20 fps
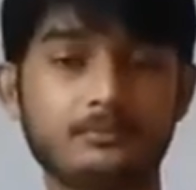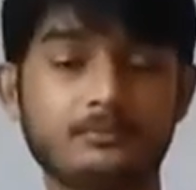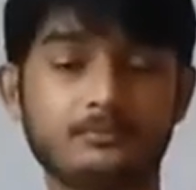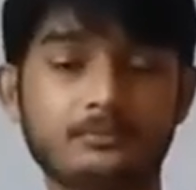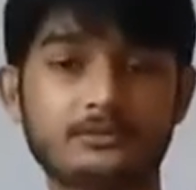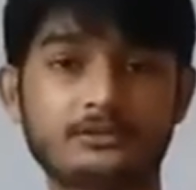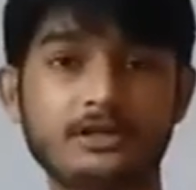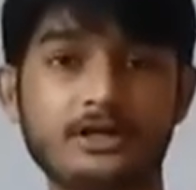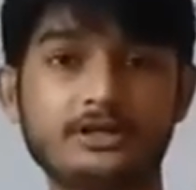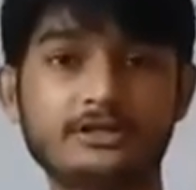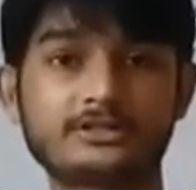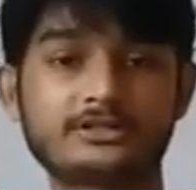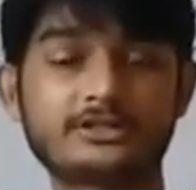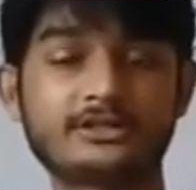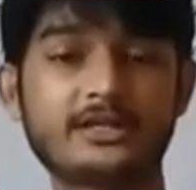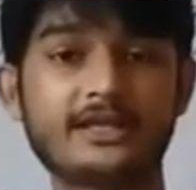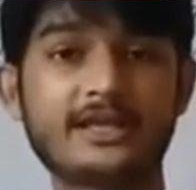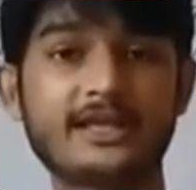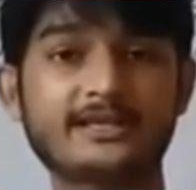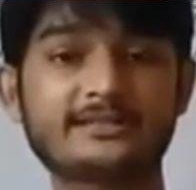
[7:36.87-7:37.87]

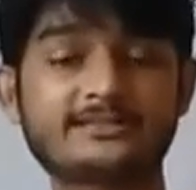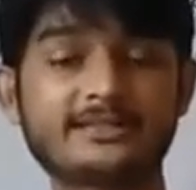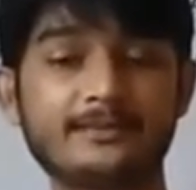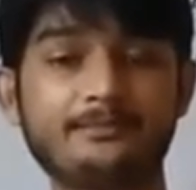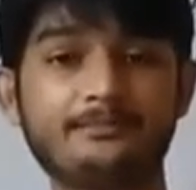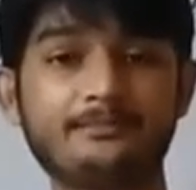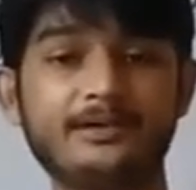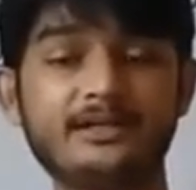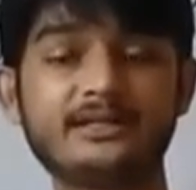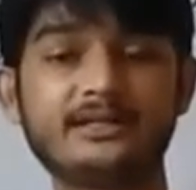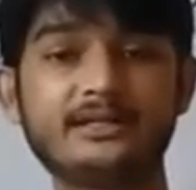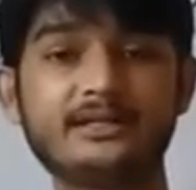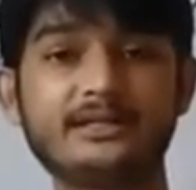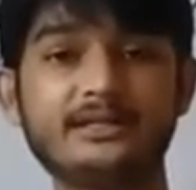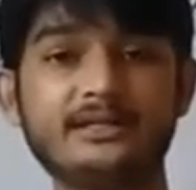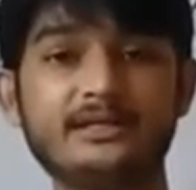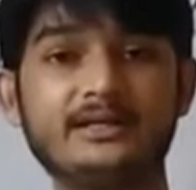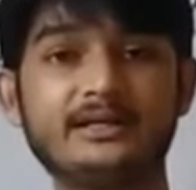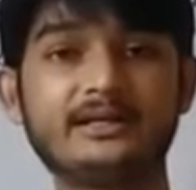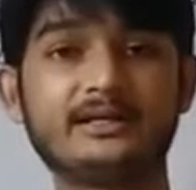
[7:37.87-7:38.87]
thirsty example,
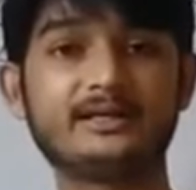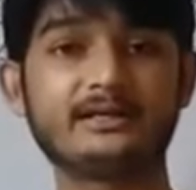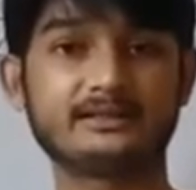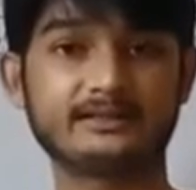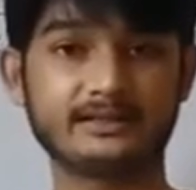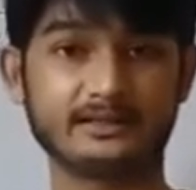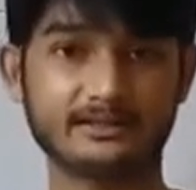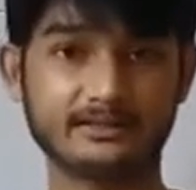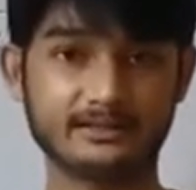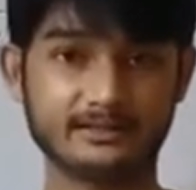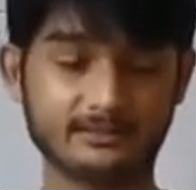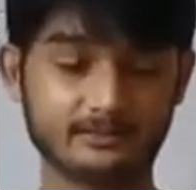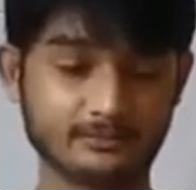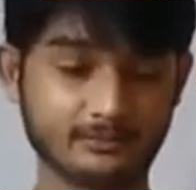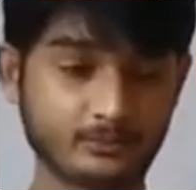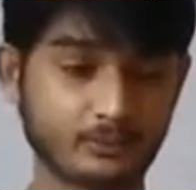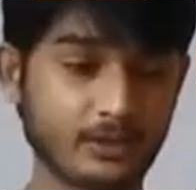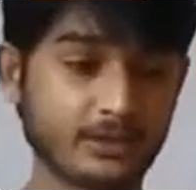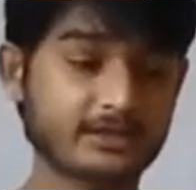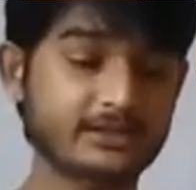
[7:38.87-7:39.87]

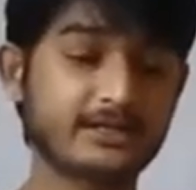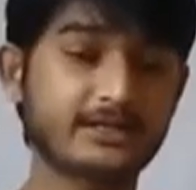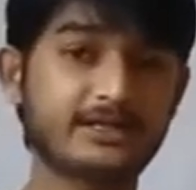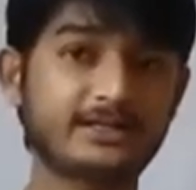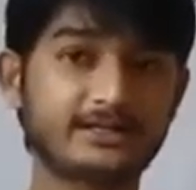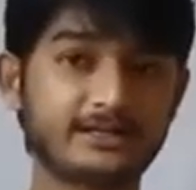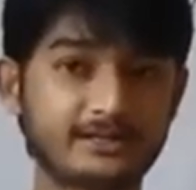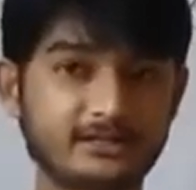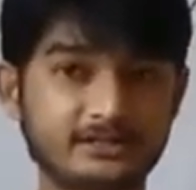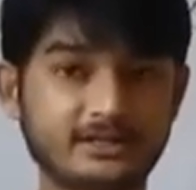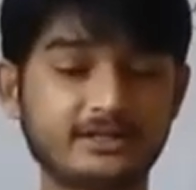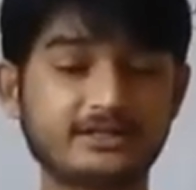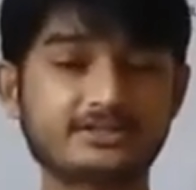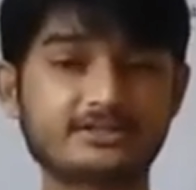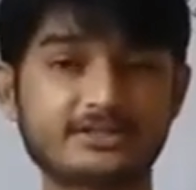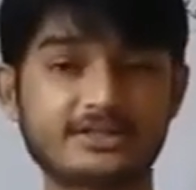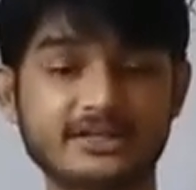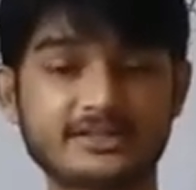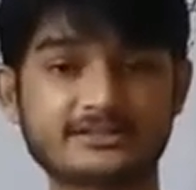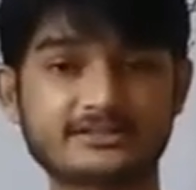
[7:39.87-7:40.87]
the water and the
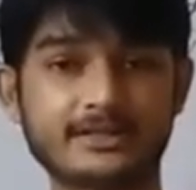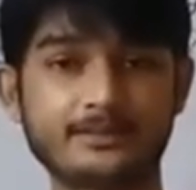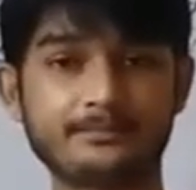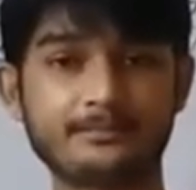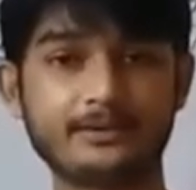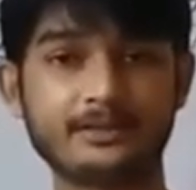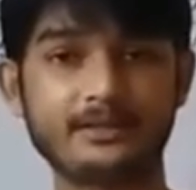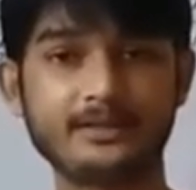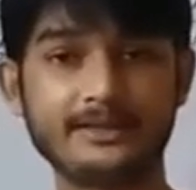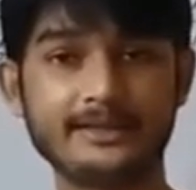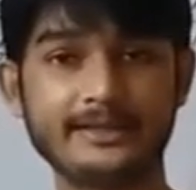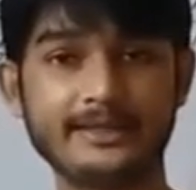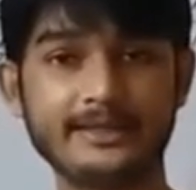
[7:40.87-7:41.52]
thirst example.